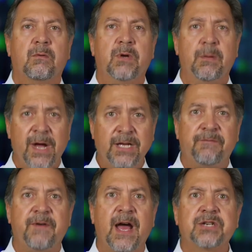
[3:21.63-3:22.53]
When a
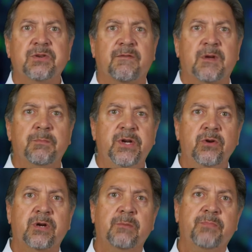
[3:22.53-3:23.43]
manufacturer of
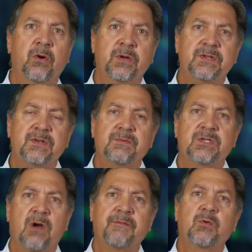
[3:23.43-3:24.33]
computer components,
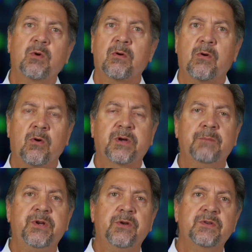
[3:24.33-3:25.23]
software, or whole
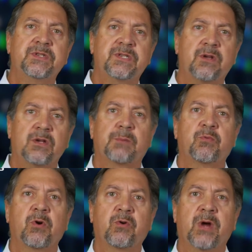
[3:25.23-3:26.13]
computers installs a
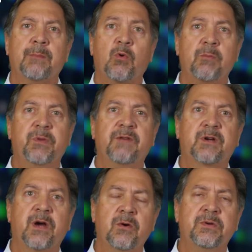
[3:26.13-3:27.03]
program or a bit of
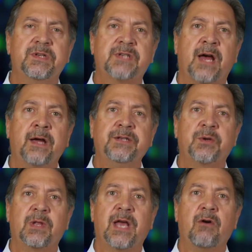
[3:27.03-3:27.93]
code designed to
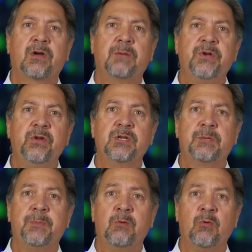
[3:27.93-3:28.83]
allow a computer to
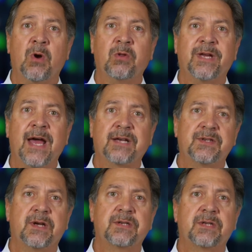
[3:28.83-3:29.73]
be remotely
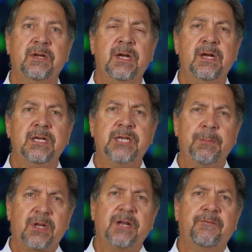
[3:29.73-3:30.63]
accessed,
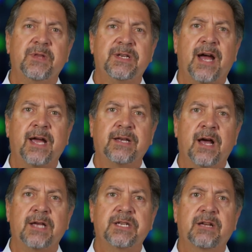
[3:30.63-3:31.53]
typically for the
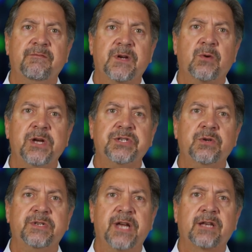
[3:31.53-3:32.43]
diagnostic configuration
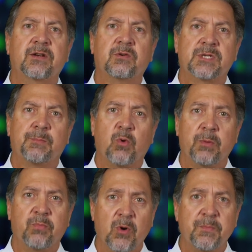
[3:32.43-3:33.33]
or technical
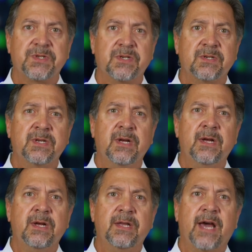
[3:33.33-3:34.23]
support purposes,
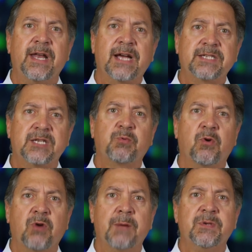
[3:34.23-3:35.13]
that access
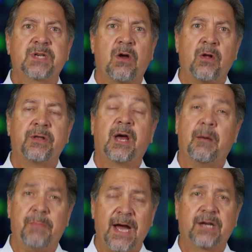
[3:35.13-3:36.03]
program is called
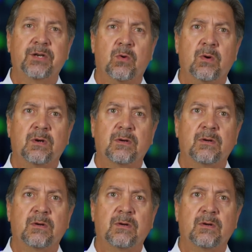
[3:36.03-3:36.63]
a backdoor.